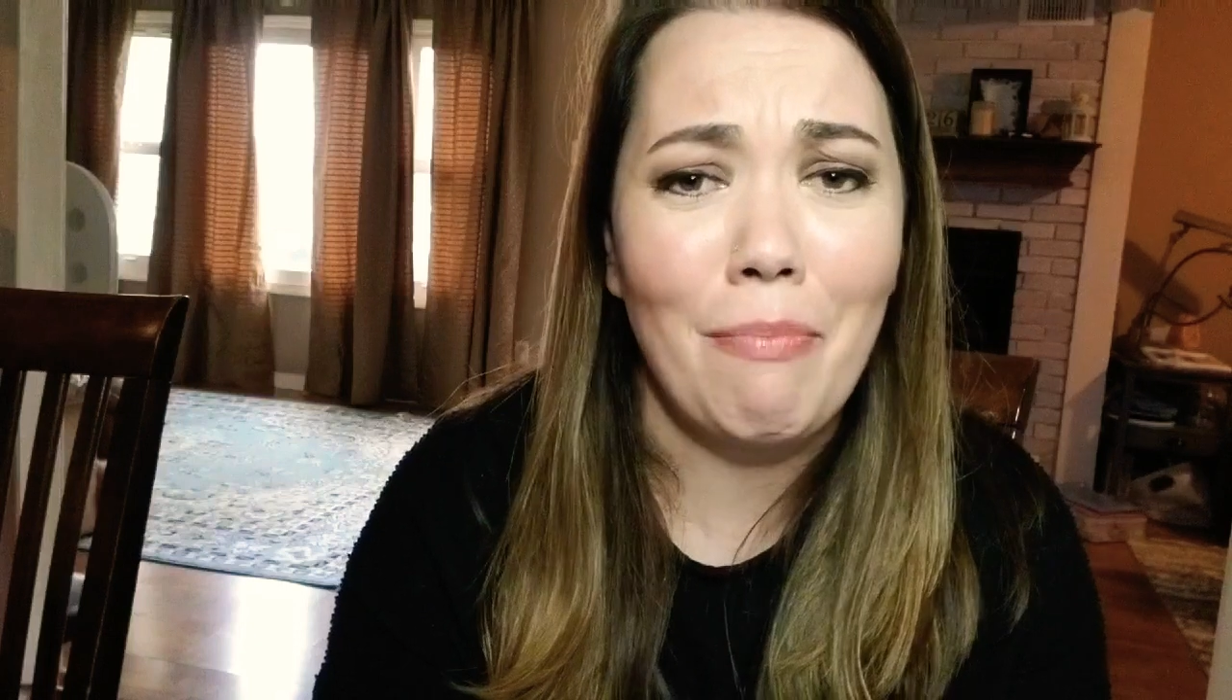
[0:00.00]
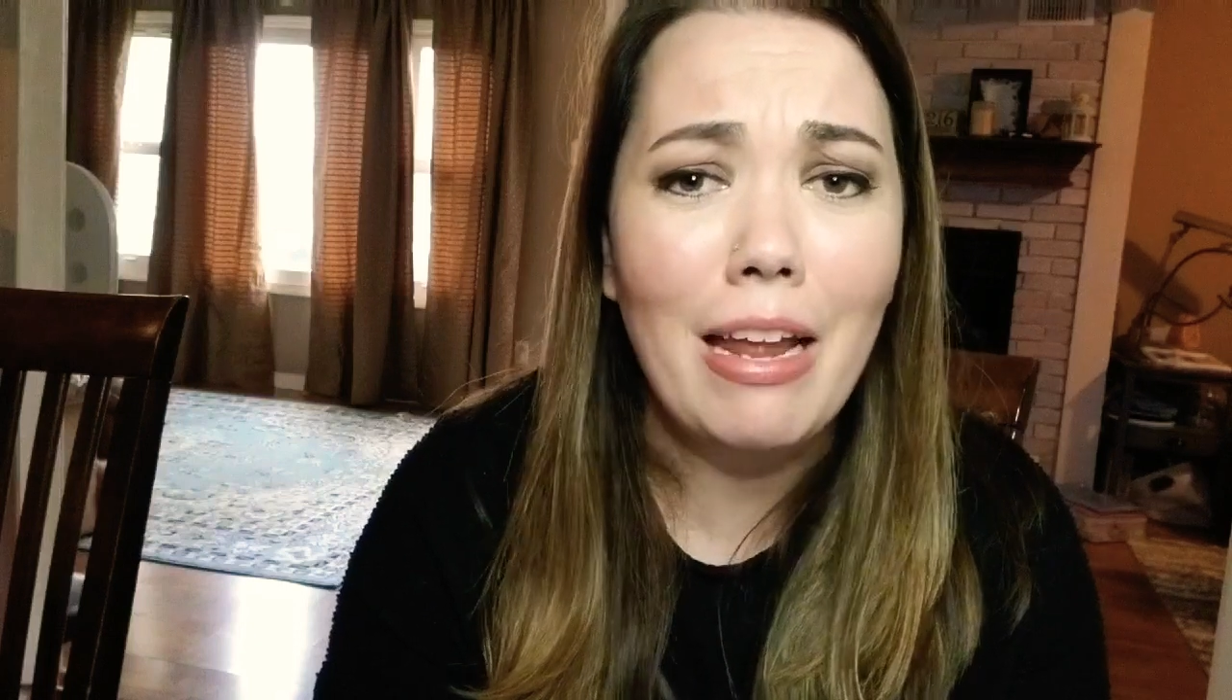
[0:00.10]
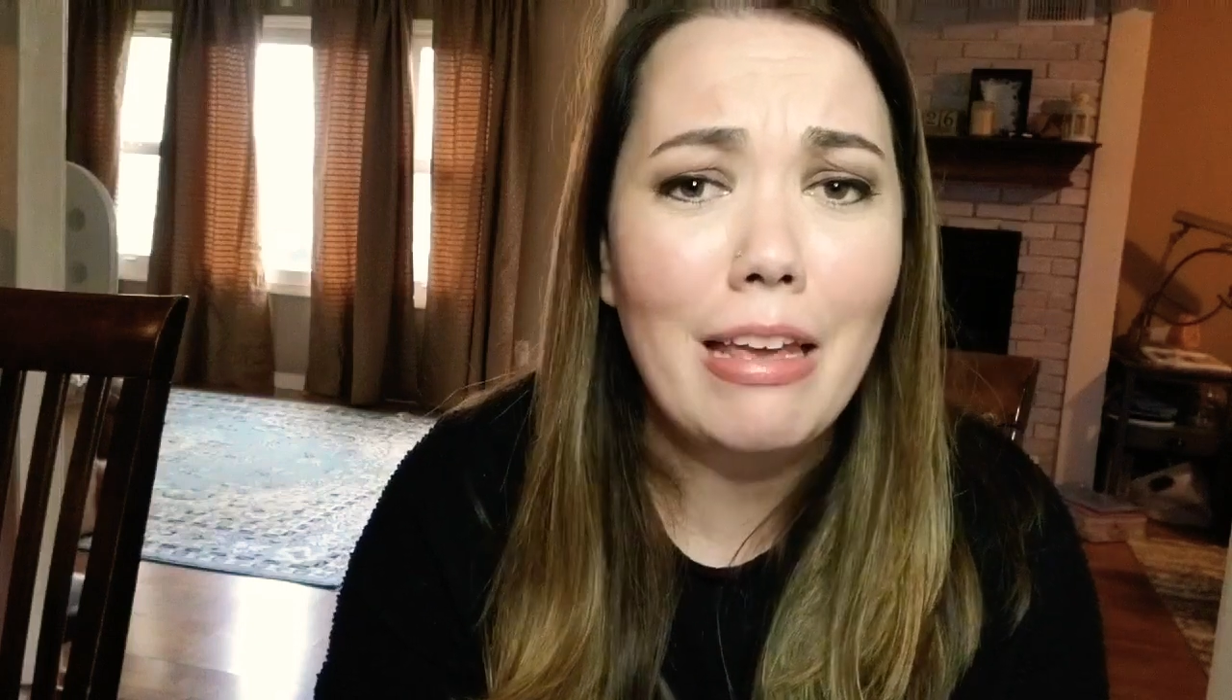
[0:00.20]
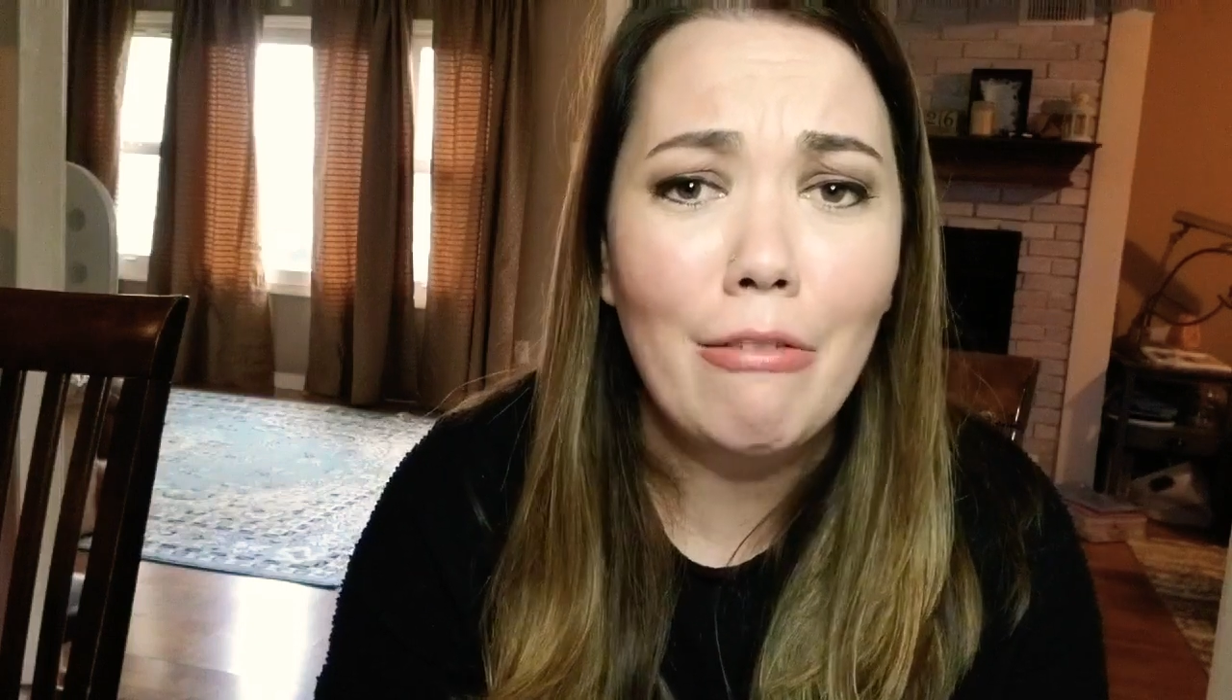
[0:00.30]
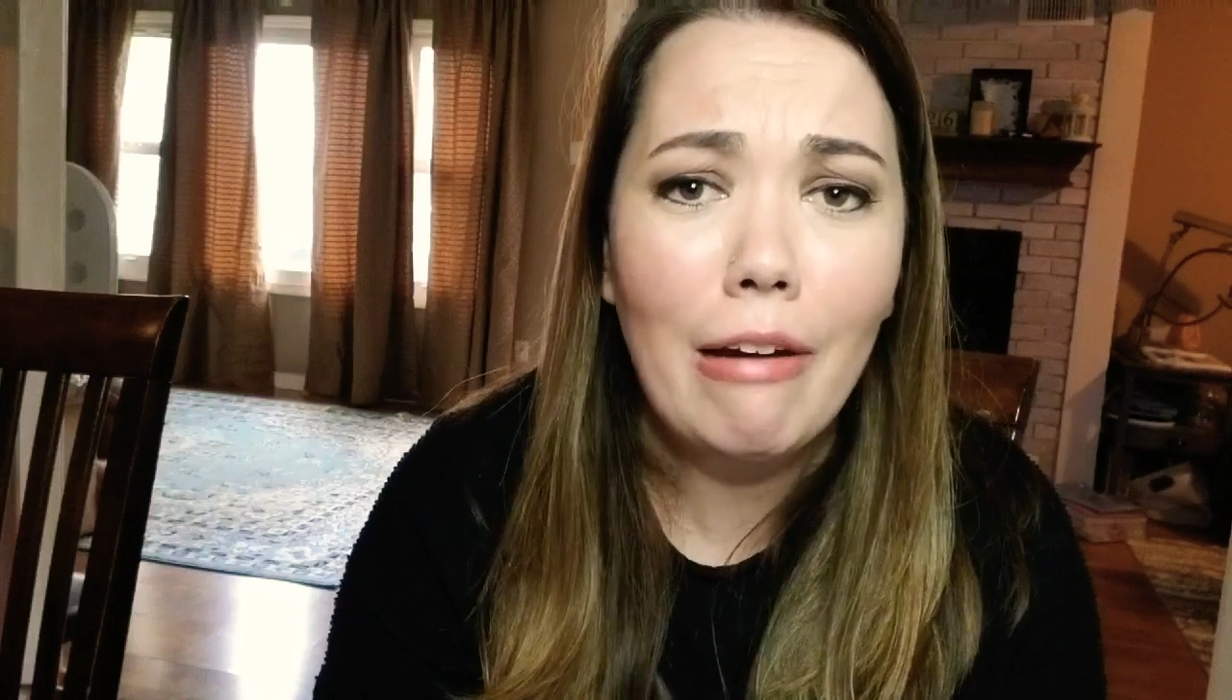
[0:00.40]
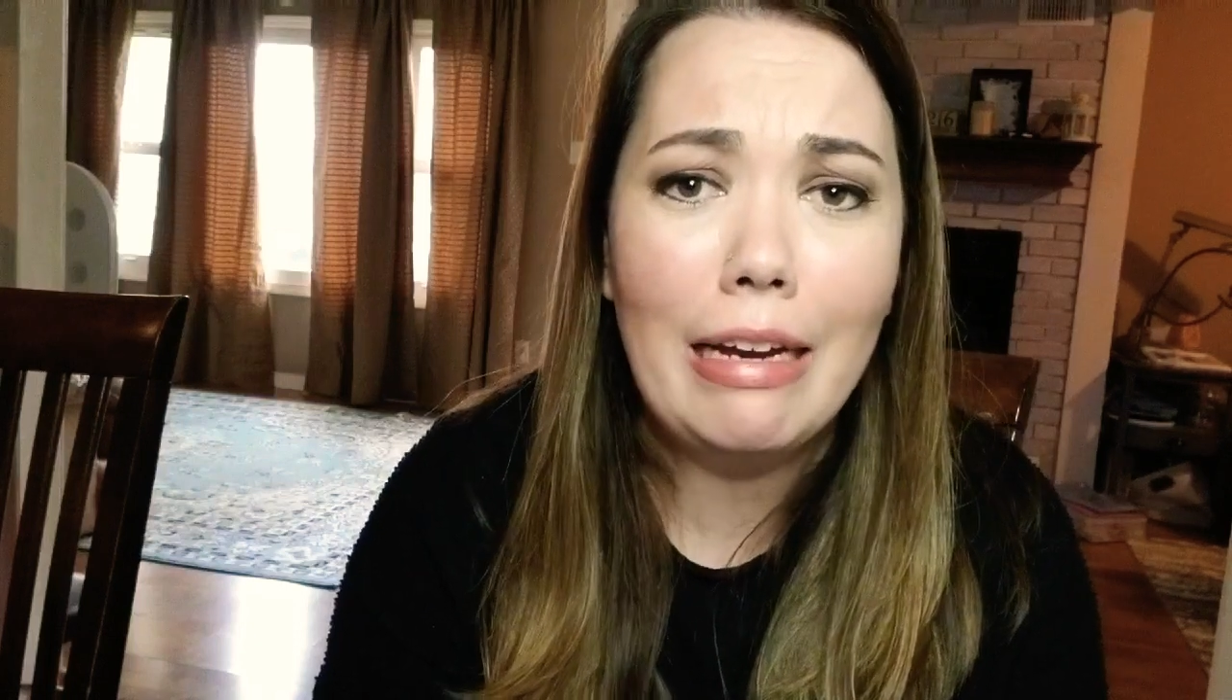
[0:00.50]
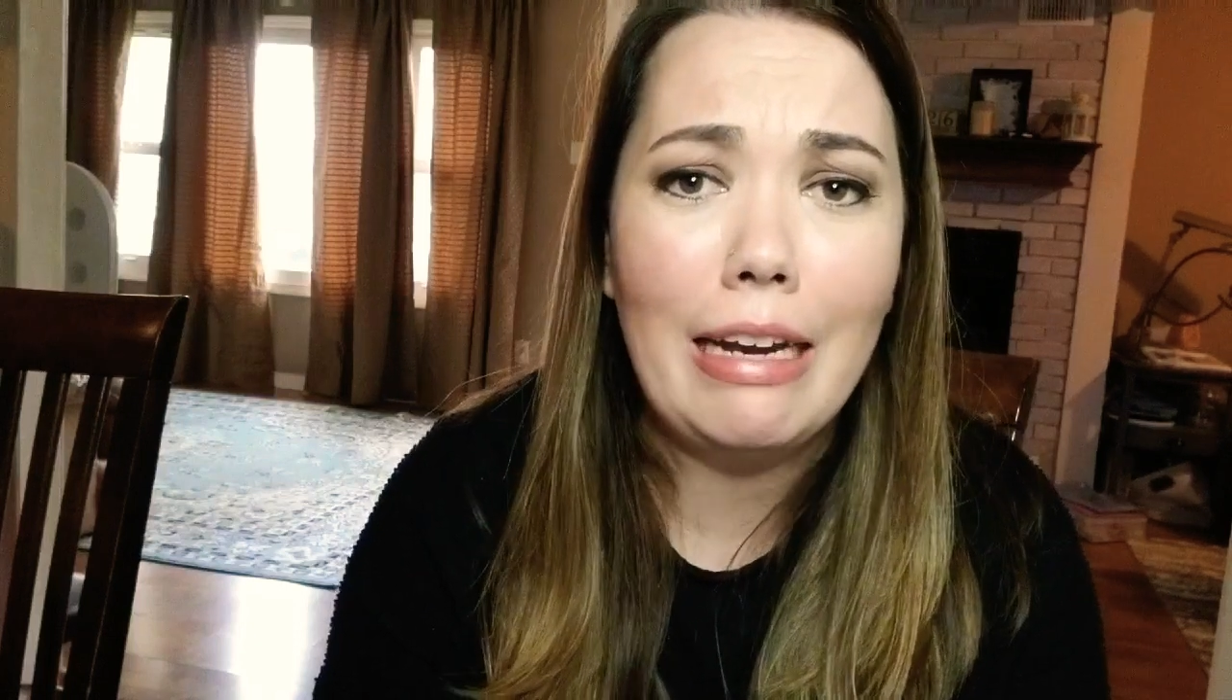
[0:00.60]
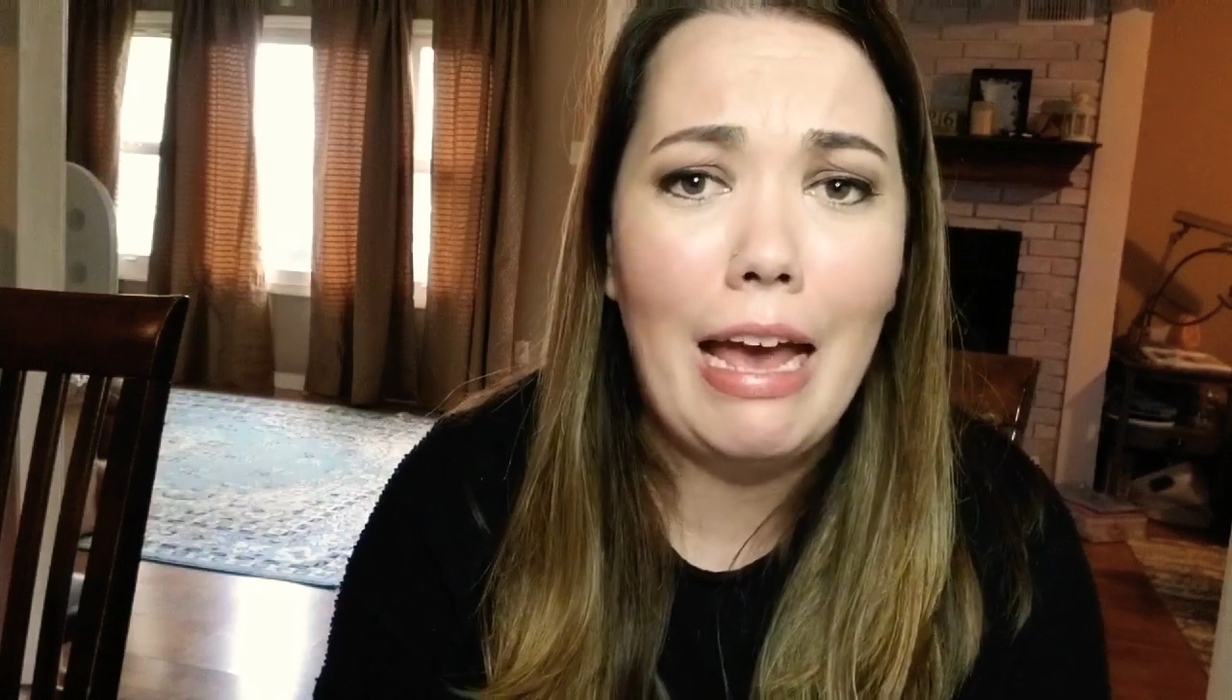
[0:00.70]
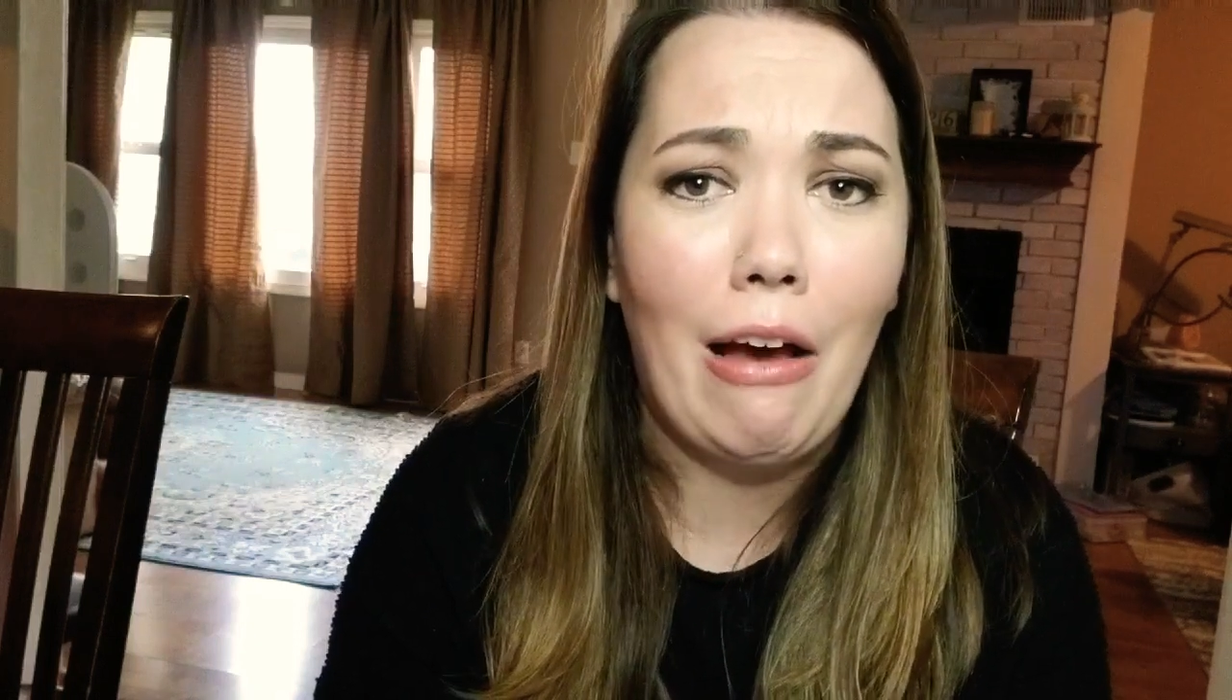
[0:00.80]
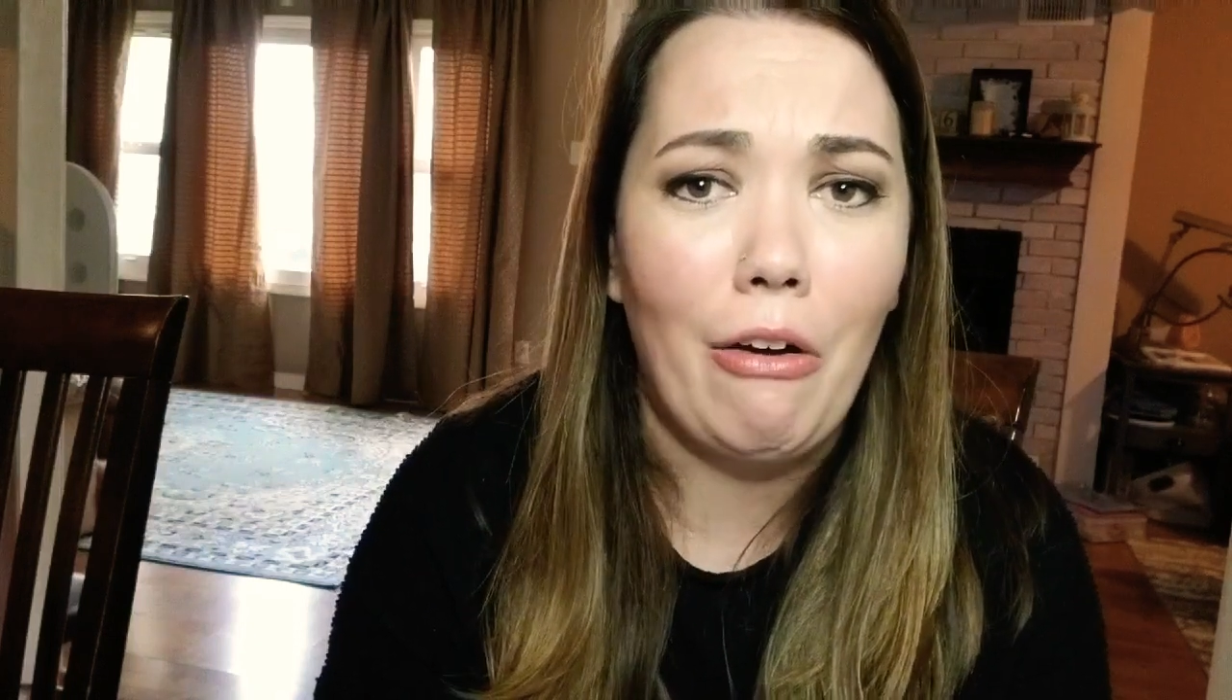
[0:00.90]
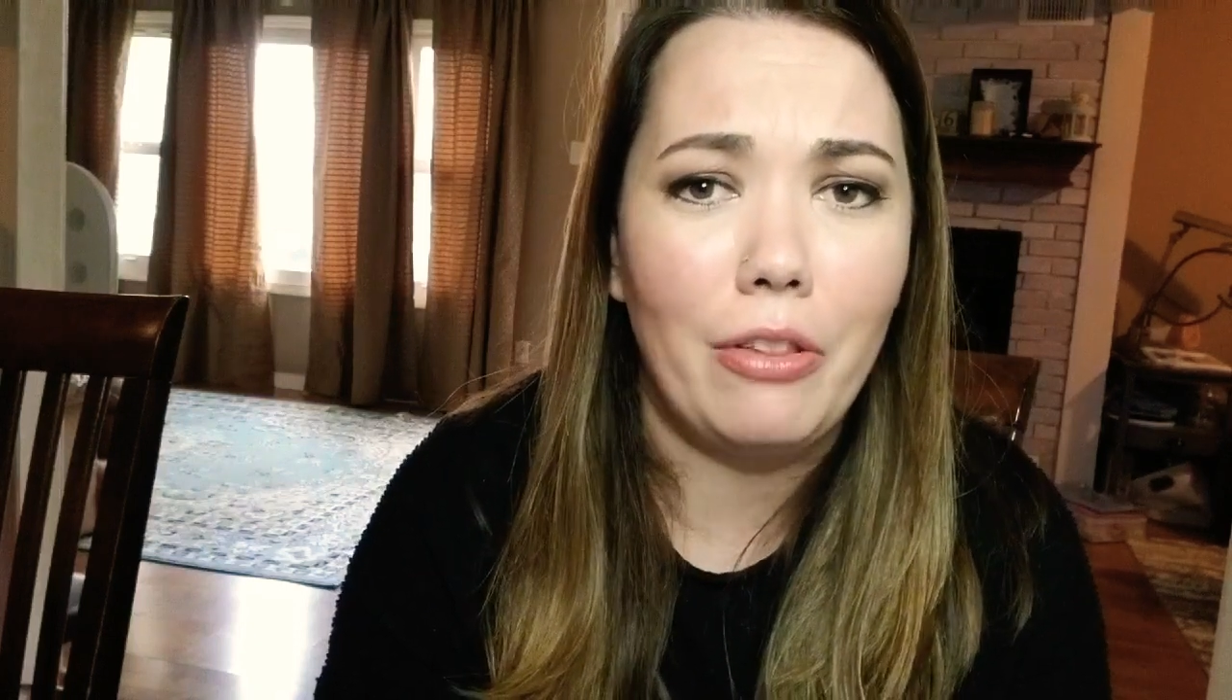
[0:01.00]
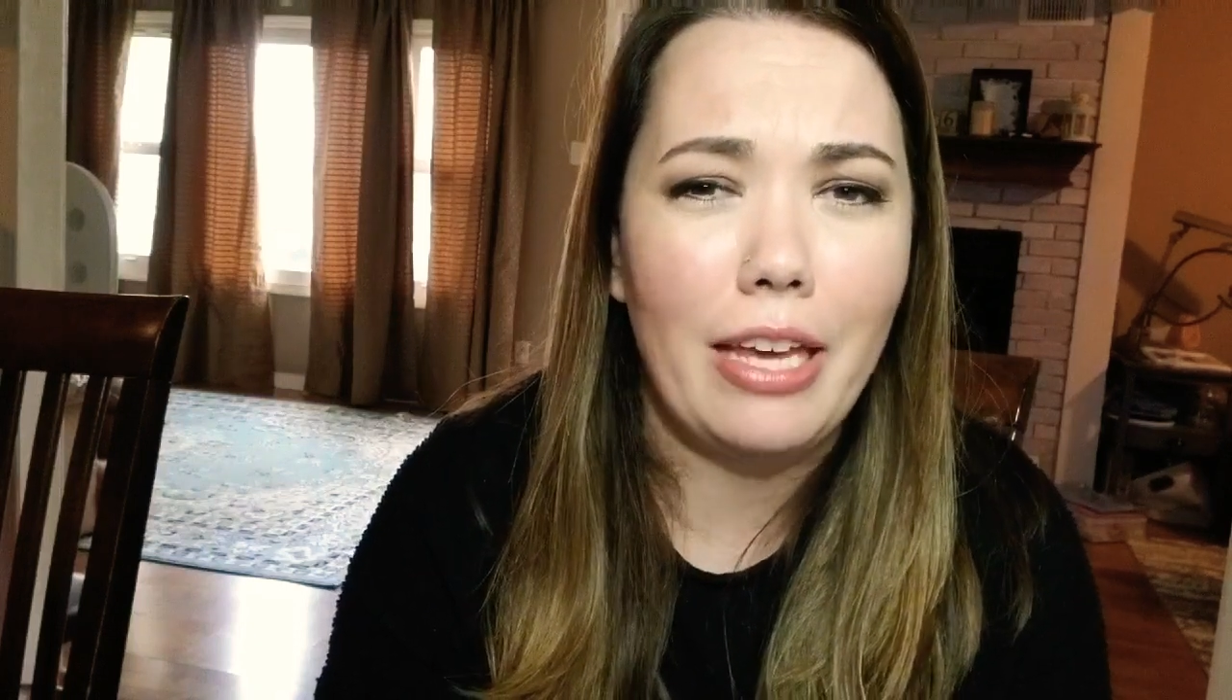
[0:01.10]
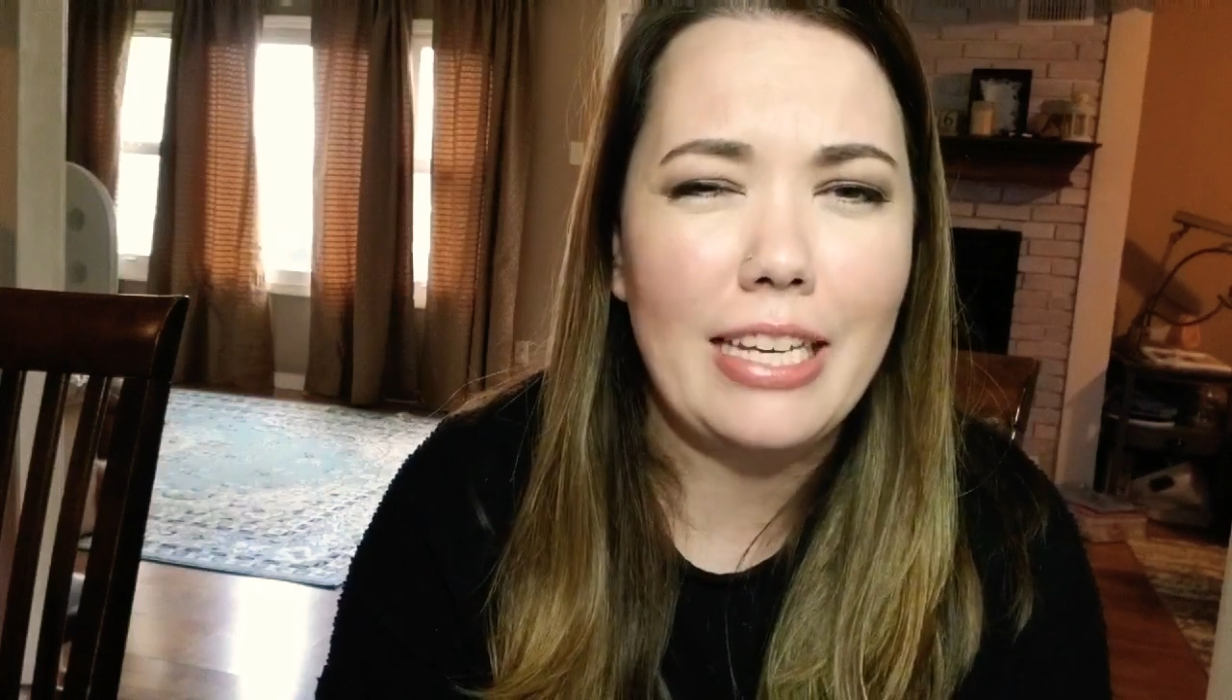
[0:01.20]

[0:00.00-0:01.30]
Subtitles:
money right now.